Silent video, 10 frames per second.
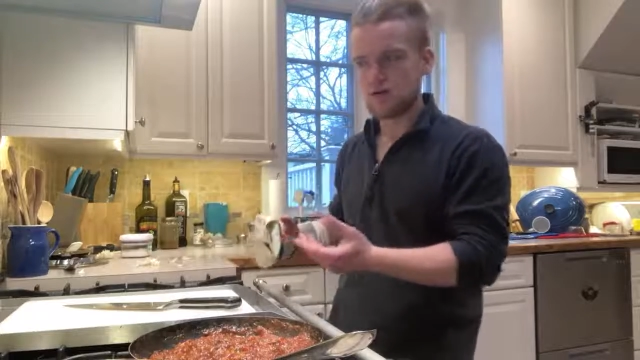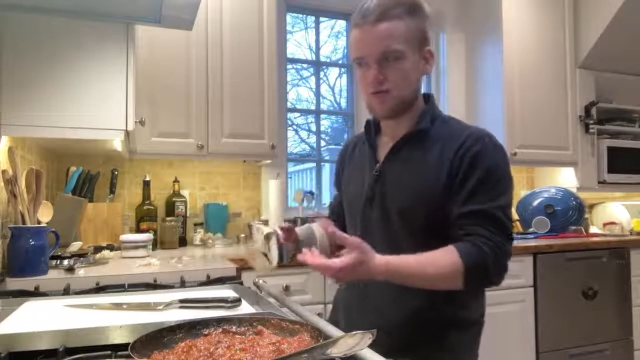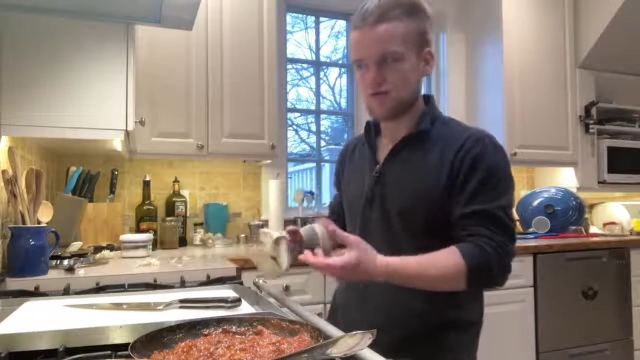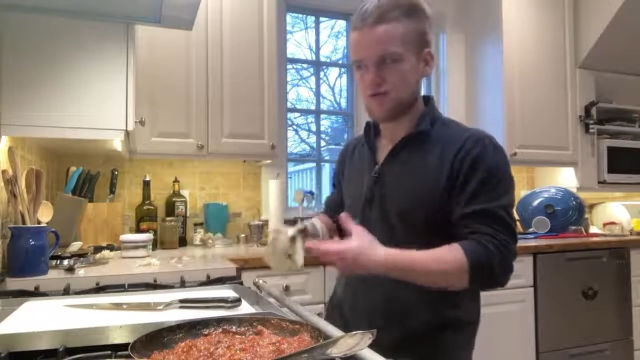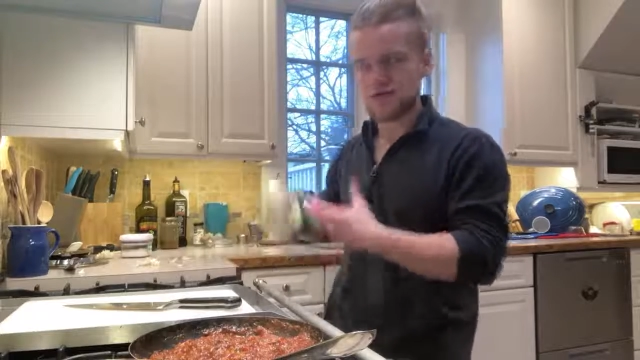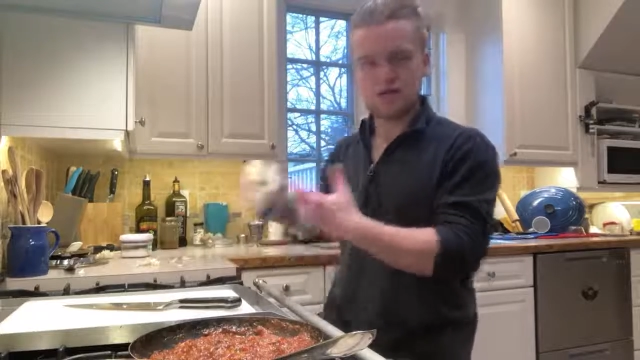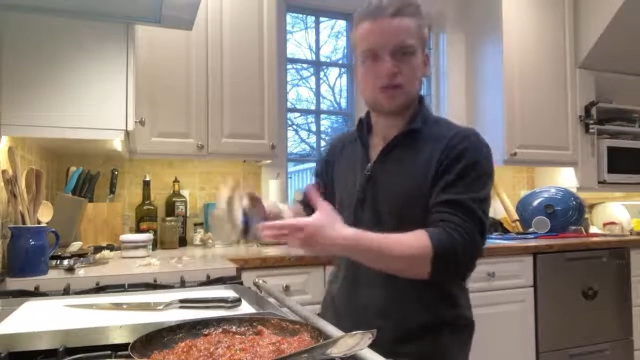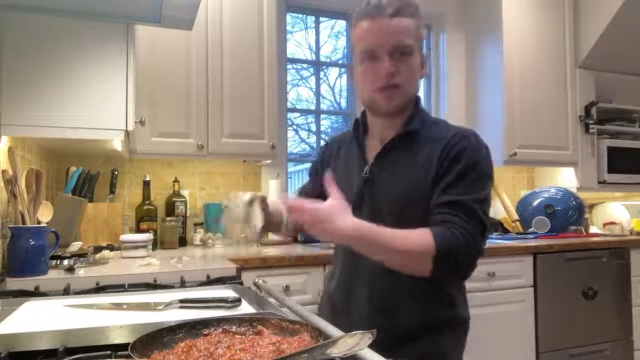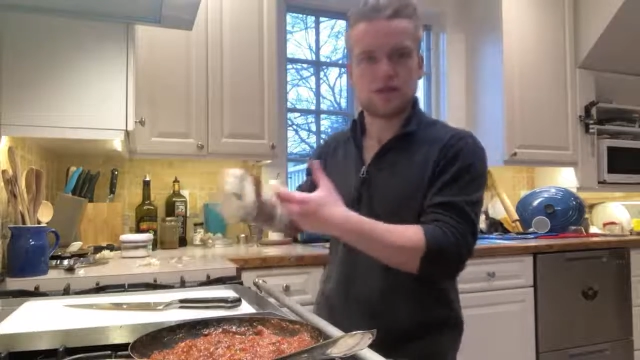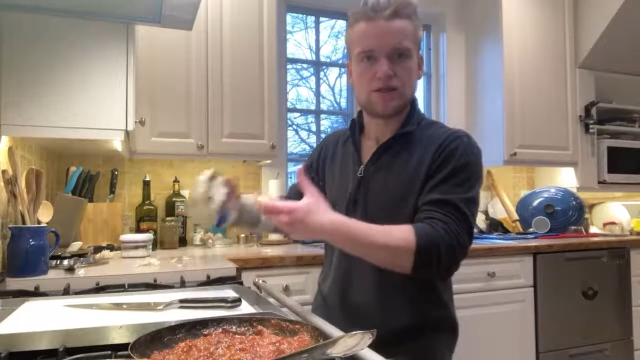
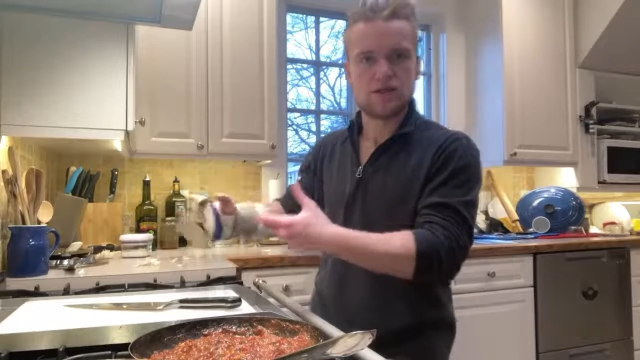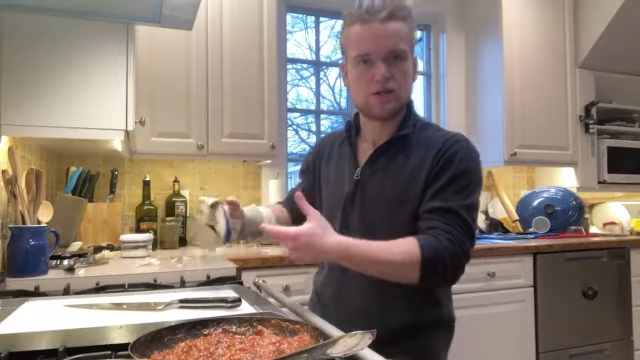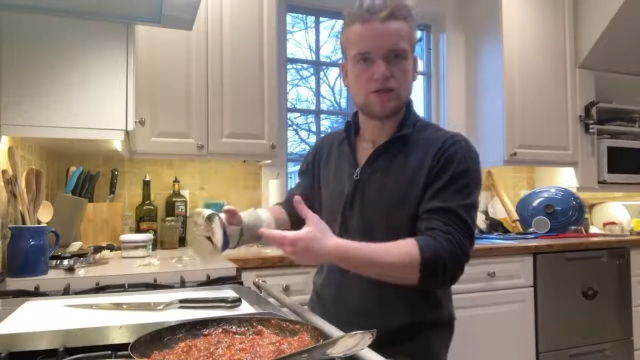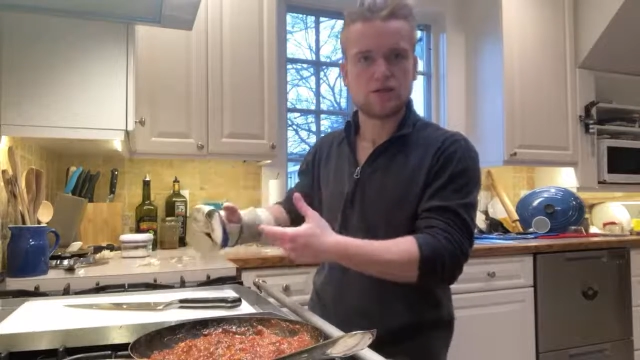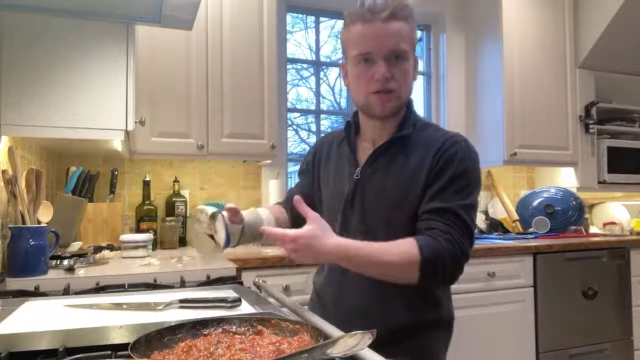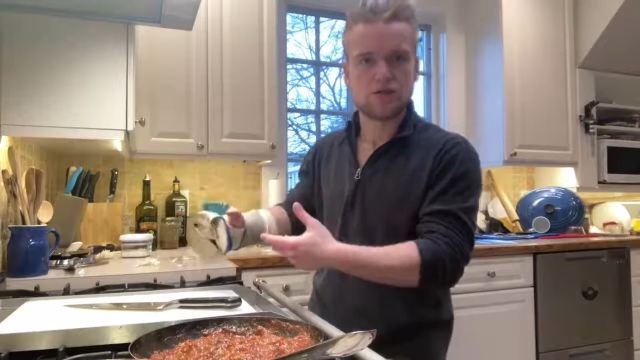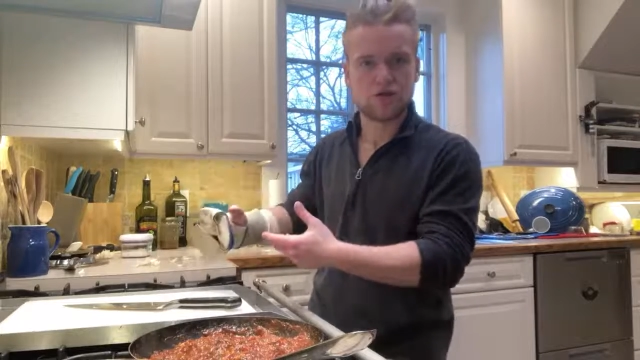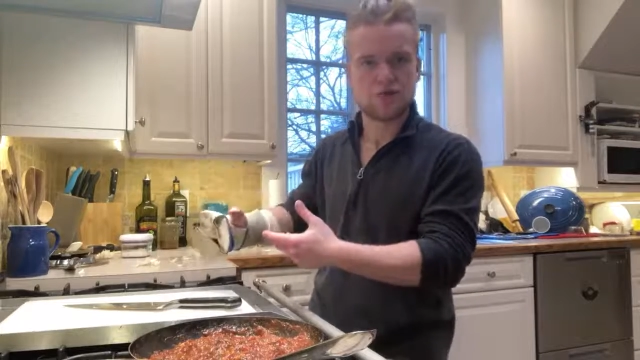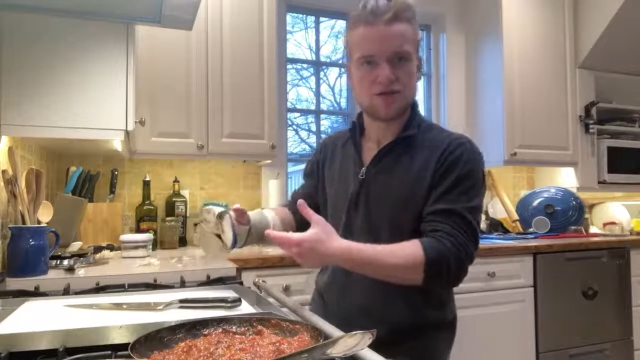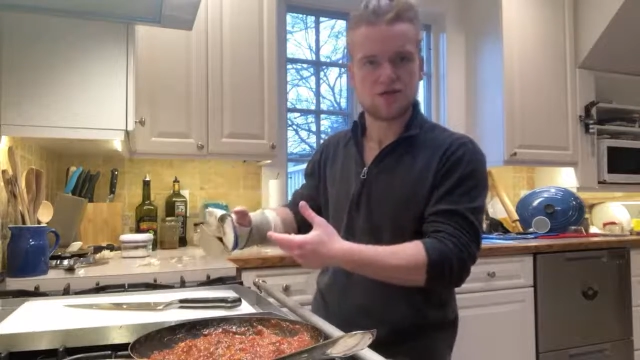physically loading
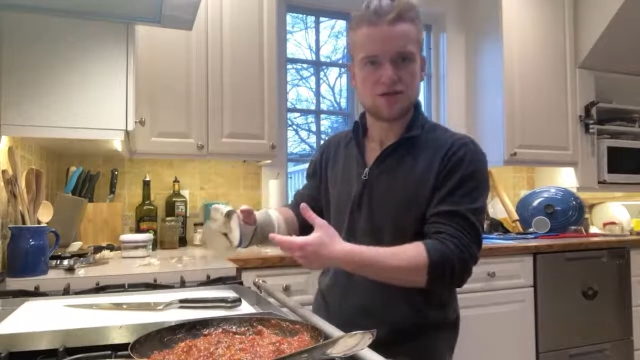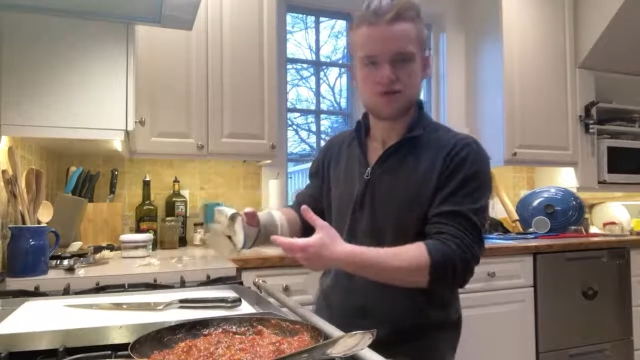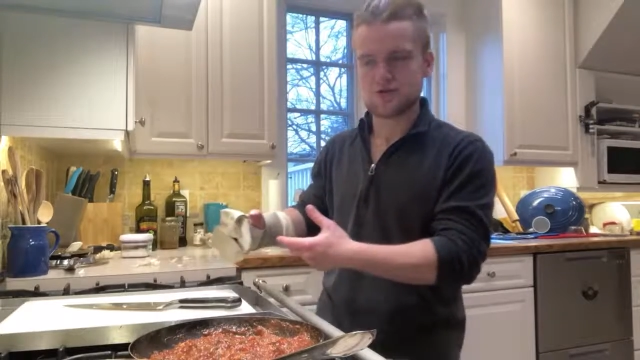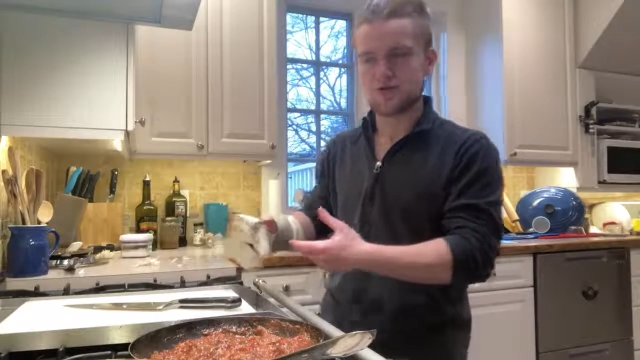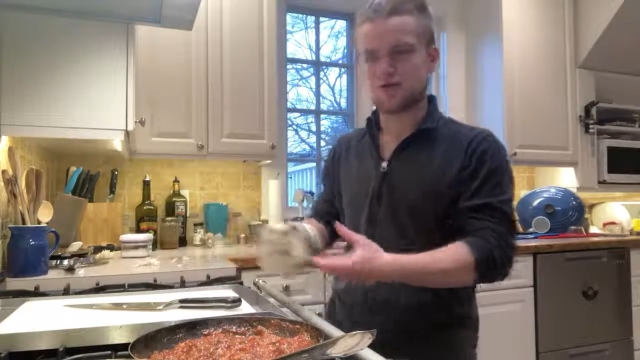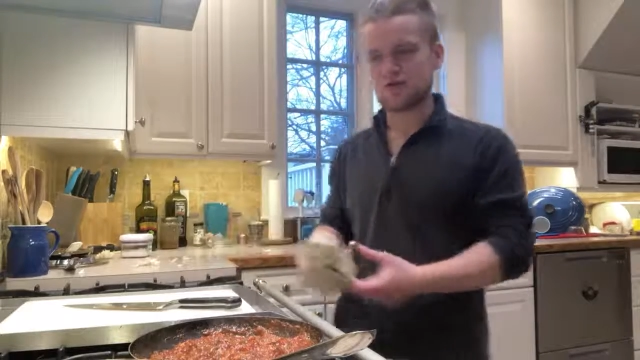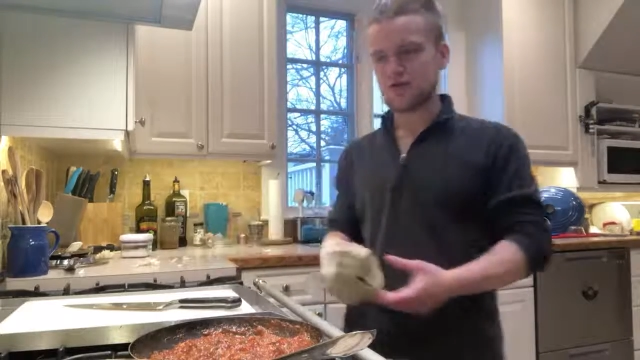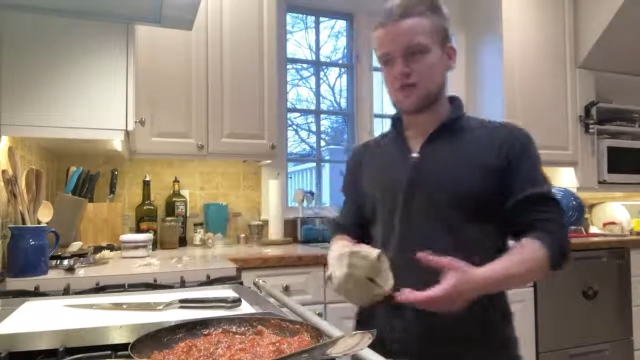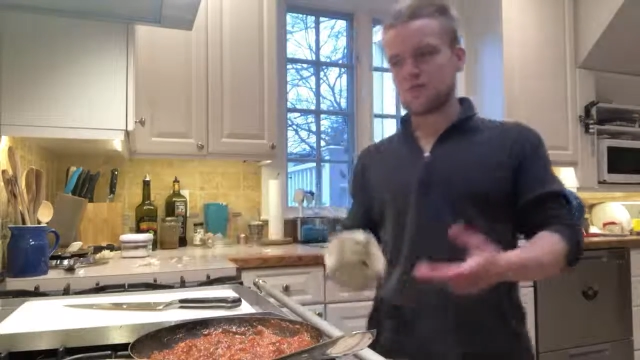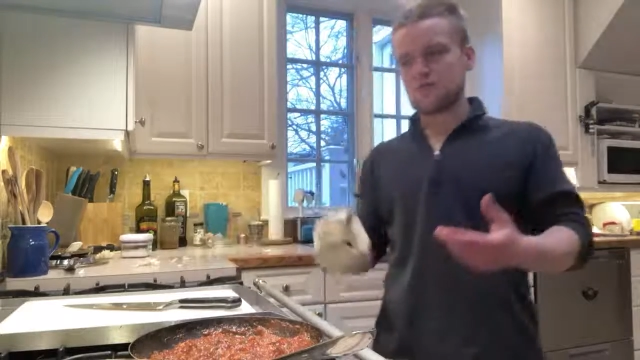your pizza yourself.
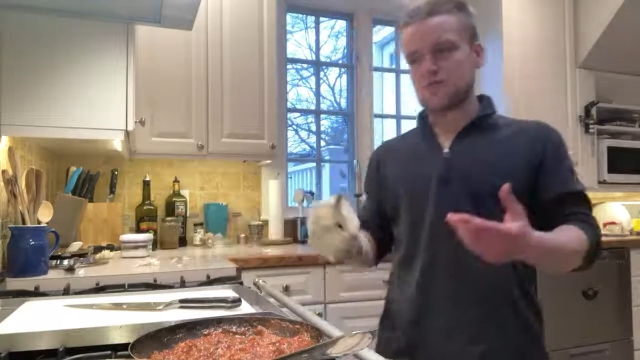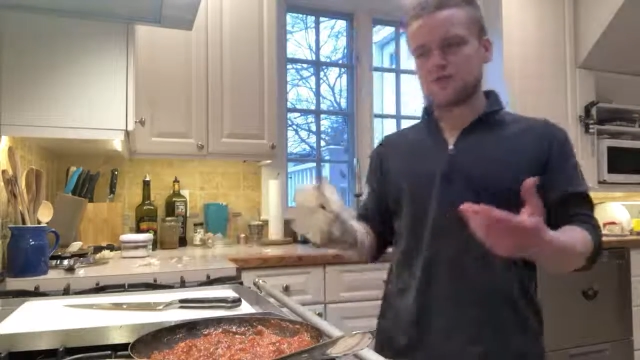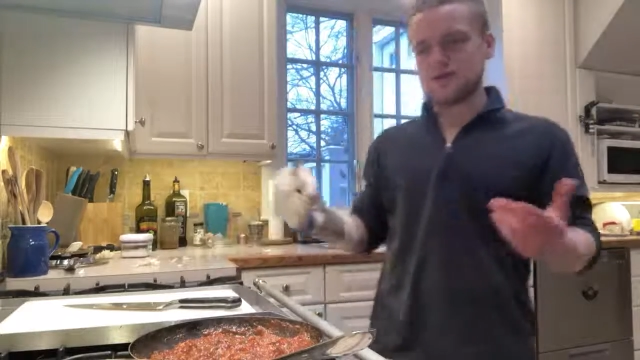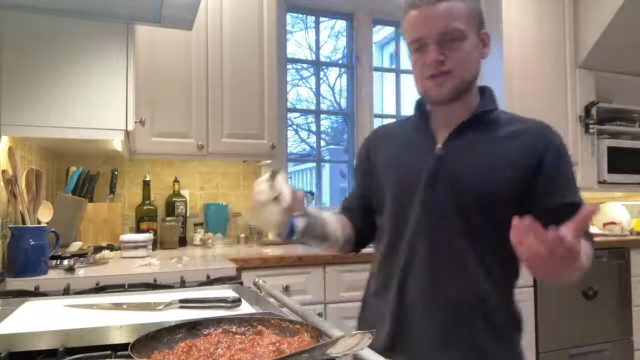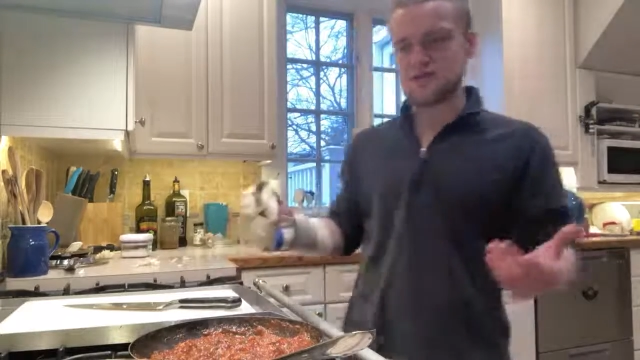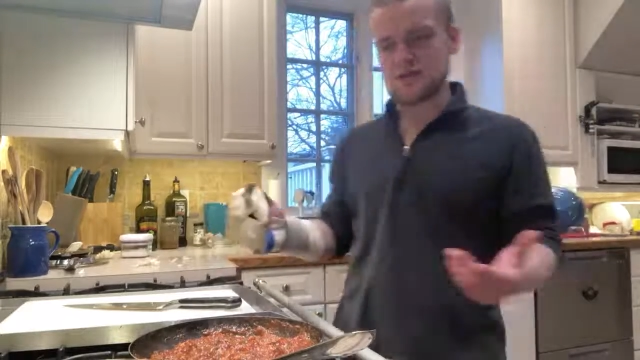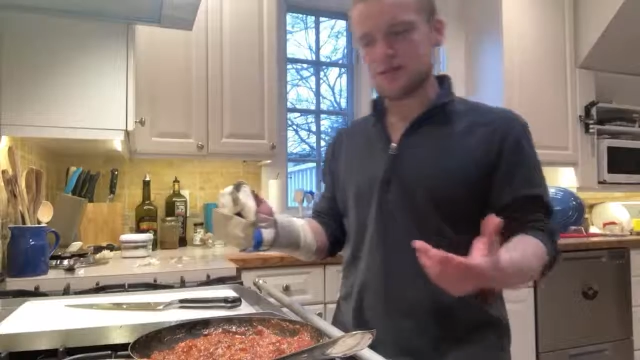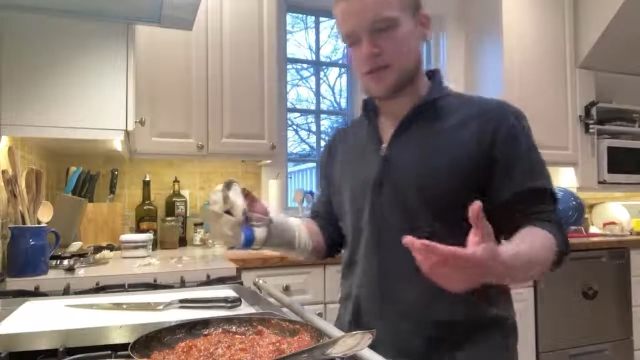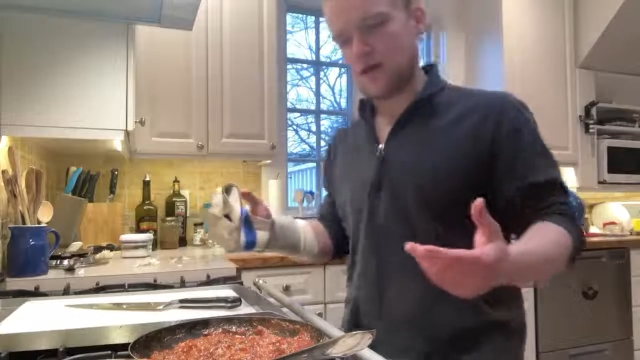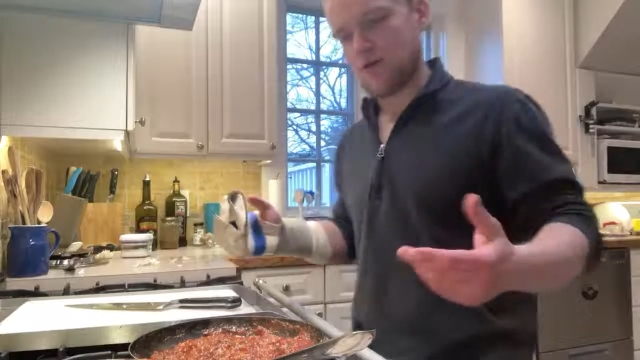That
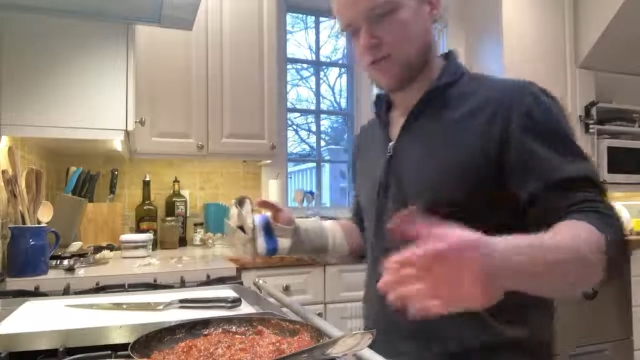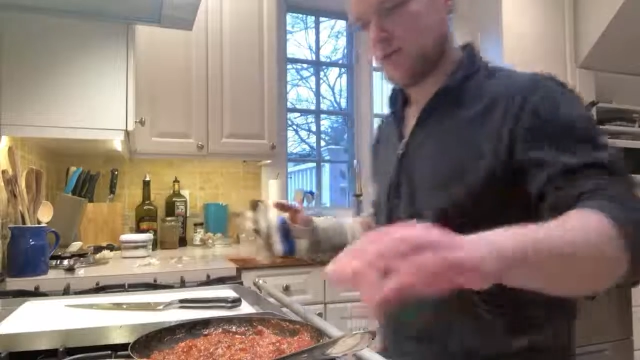doesn't count.